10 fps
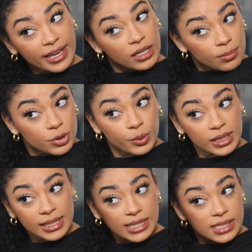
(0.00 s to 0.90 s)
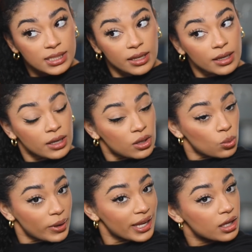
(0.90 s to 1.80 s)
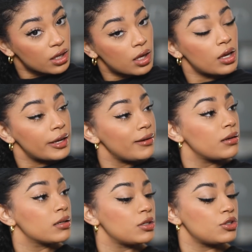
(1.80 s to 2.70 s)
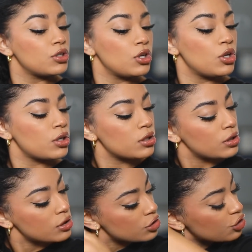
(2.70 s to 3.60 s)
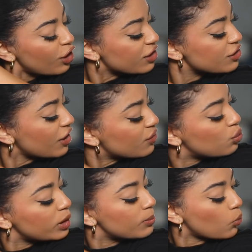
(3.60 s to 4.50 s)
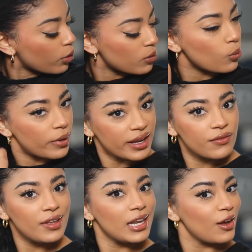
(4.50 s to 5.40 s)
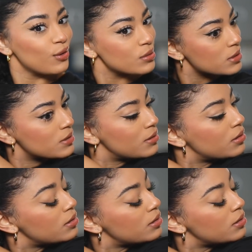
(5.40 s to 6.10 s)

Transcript: end up doing this wig good, should I start doing more wig videos?